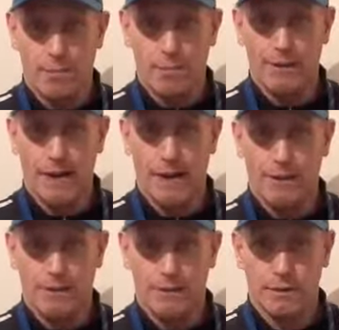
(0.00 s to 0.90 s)
woman's
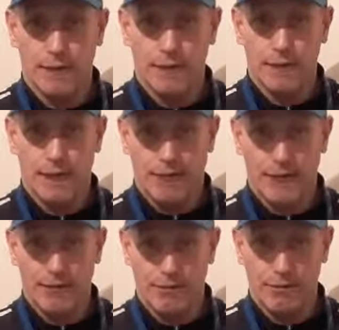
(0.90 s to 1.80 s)
behalf.
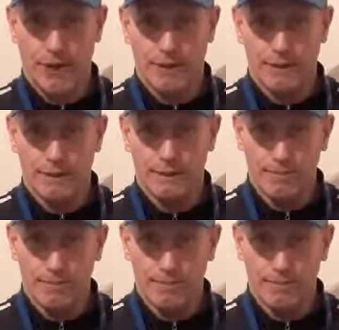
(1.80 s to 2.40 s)
And that's a fact.